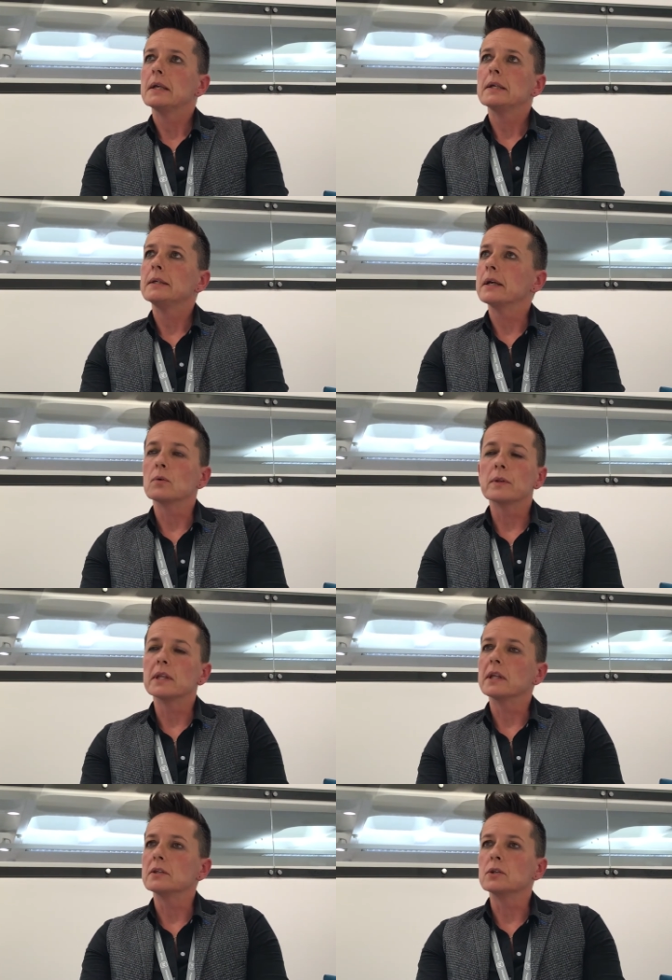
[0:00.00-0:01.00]
yeah, or
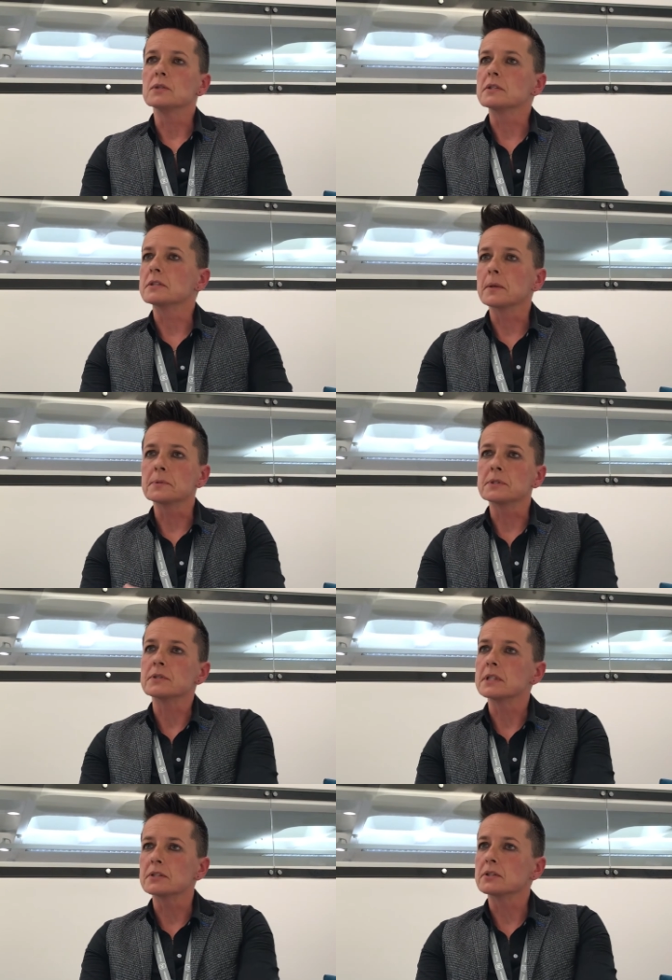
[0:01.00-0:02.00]
that they're using
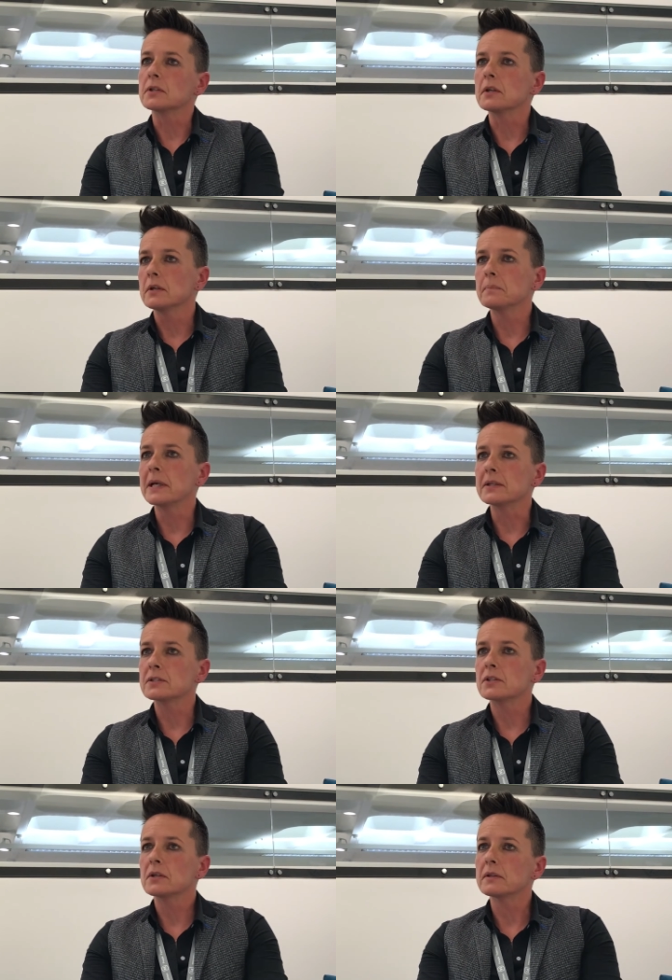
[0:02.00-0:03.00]
substances to
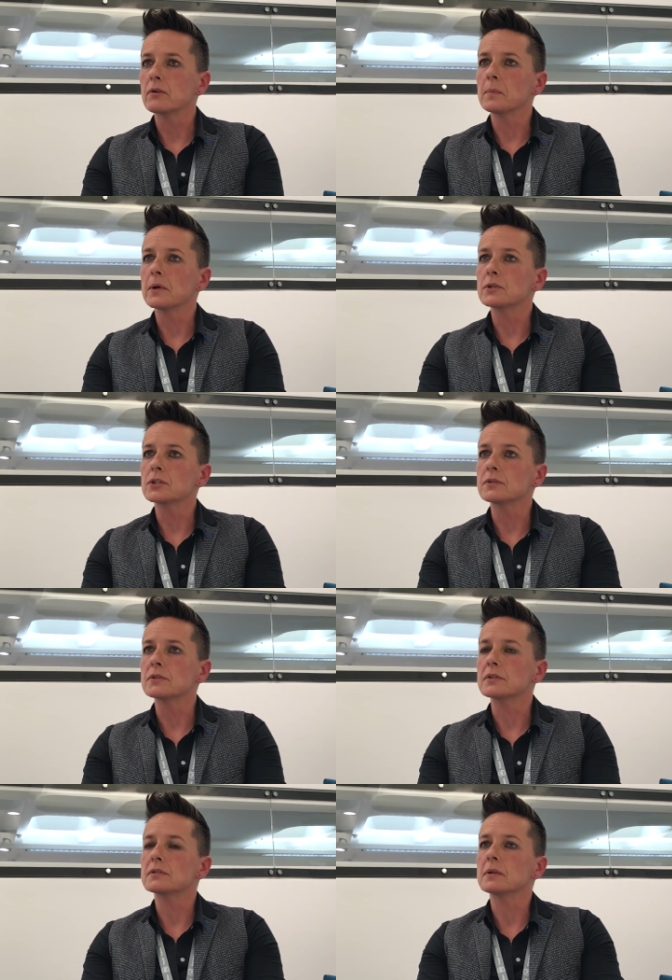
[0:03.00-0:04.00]
manage their
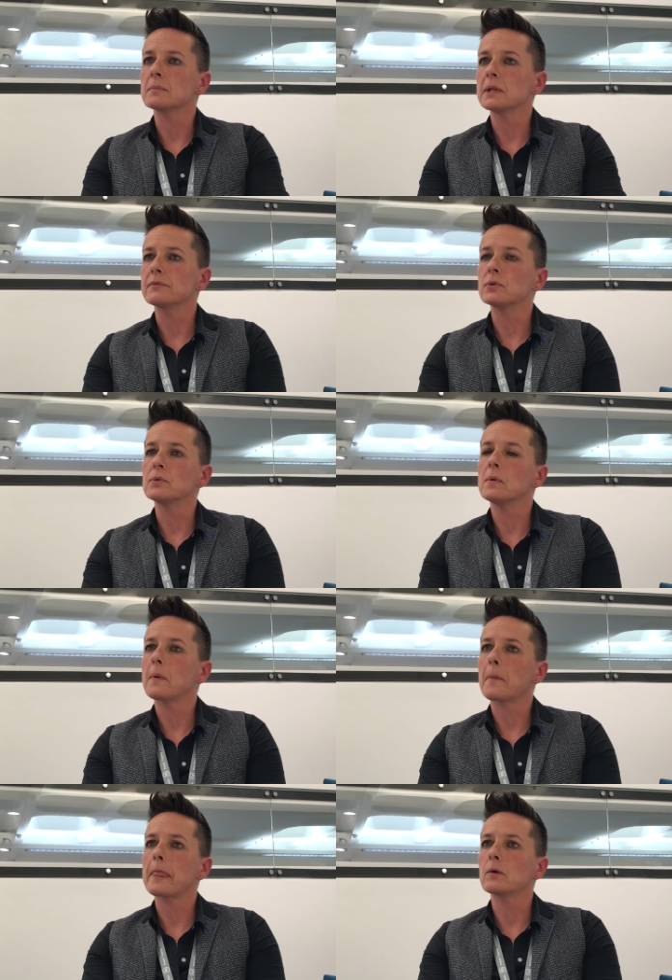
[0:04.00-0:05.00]
emotions at some level,
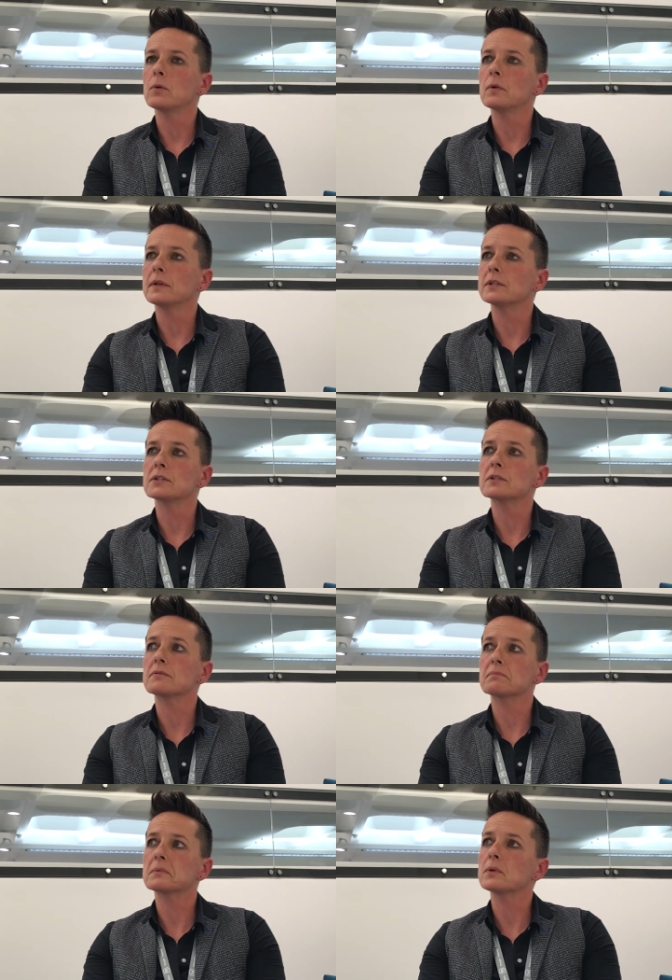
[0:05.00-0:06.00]
or they're
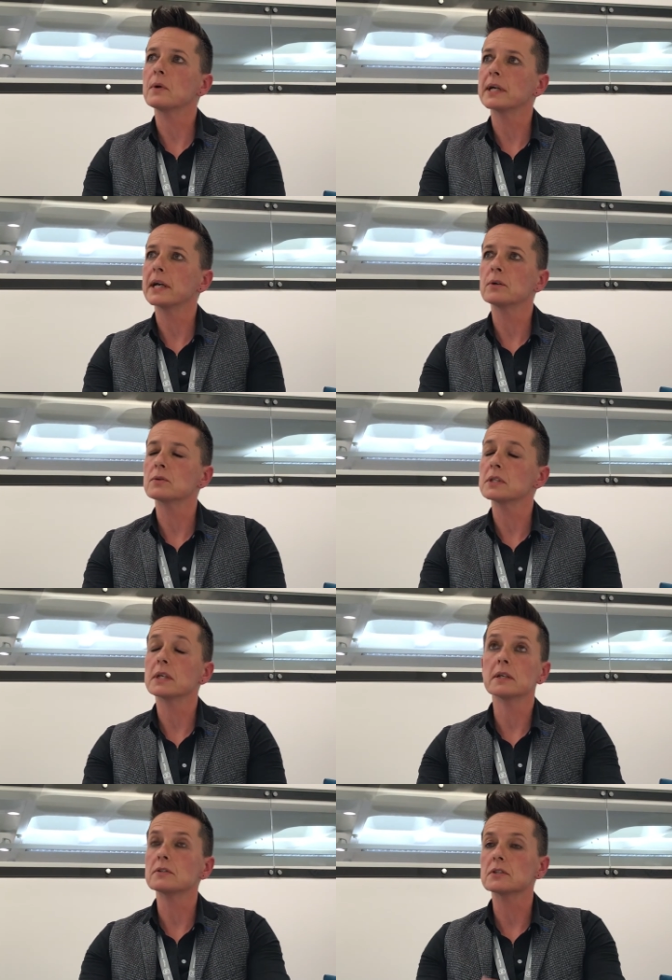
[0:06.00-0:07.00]
just quite
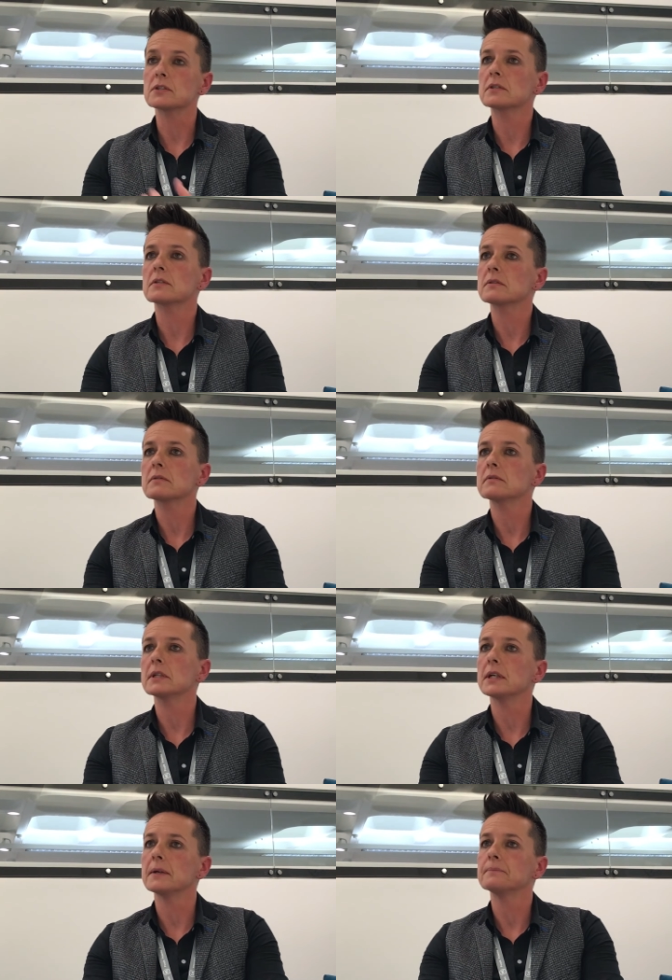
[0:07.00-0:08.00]
chaotic and just,
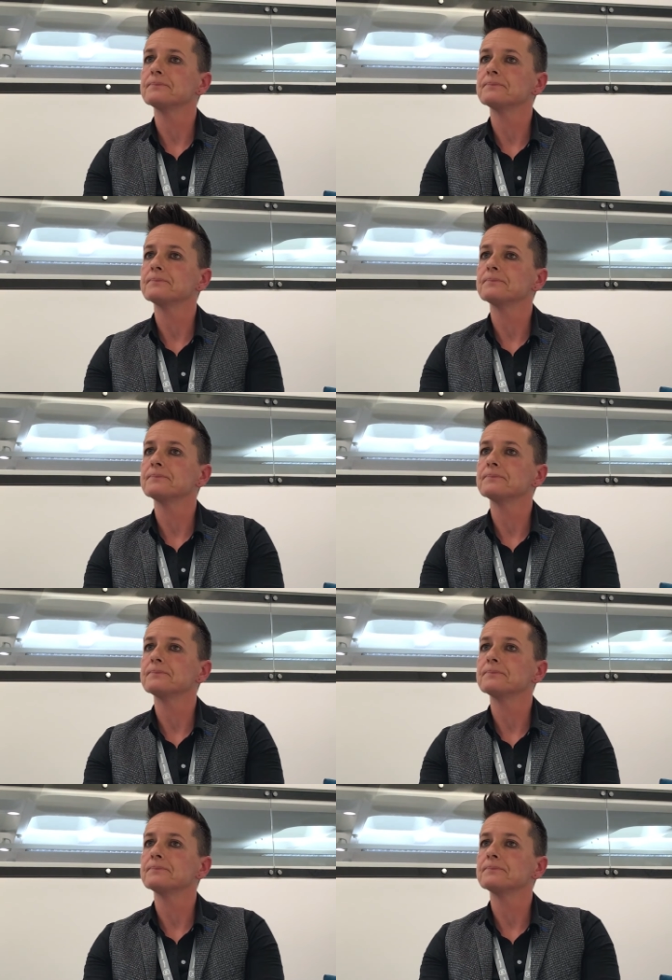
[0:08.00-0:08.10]
yeah.